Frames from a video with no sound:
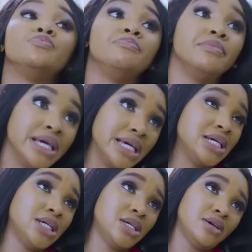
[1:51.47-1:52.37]
to me
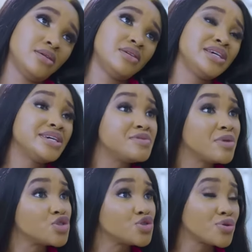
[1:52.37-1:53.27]
gives
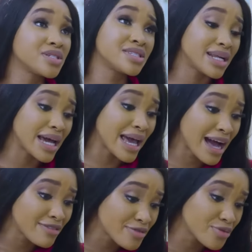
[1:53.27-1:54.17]
me assurance that I
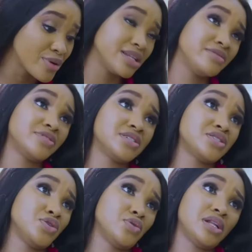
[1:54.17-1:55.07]
have
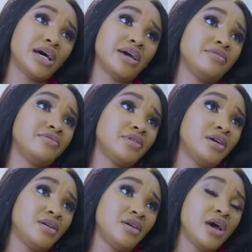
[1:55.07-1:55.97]
relevance in your life.
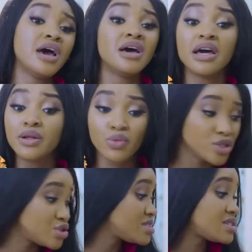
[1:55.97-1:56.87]
Anyway,
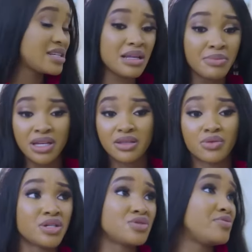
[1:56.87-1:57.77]
just sit. Let me get the
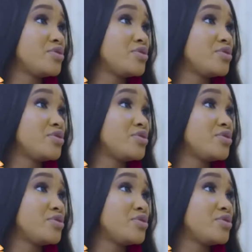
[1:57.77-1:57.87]
rest